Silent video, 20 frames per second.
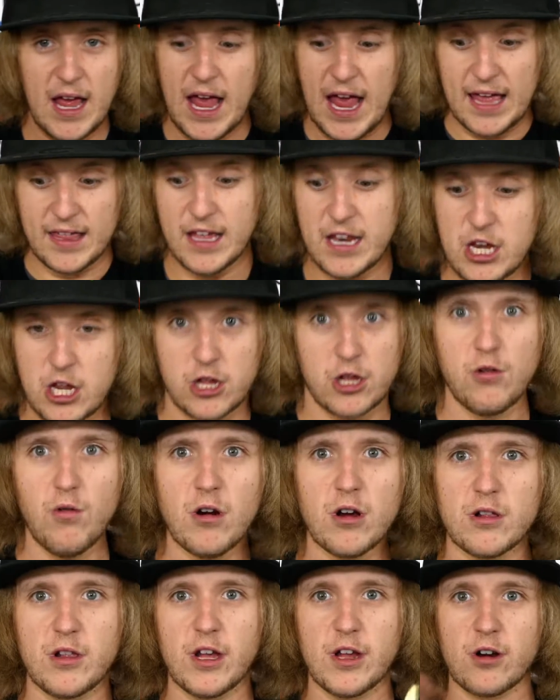and then you
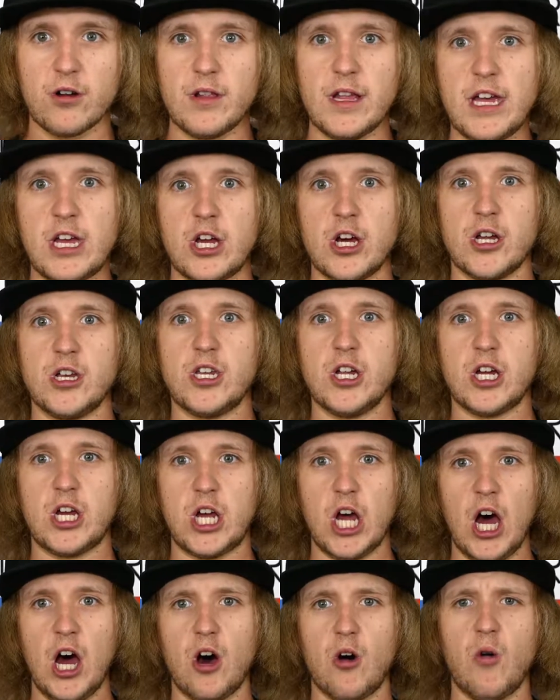are literally good to
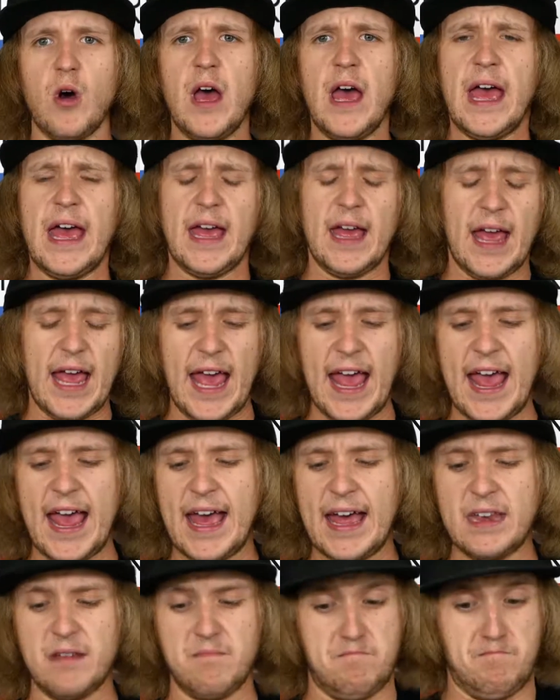go.
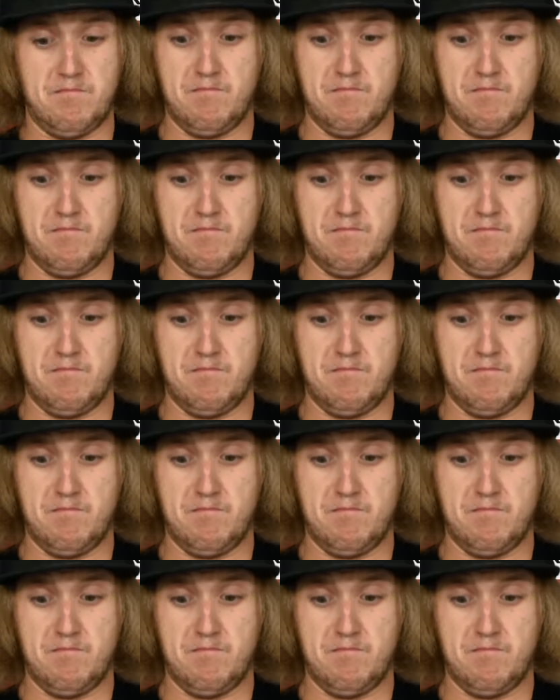And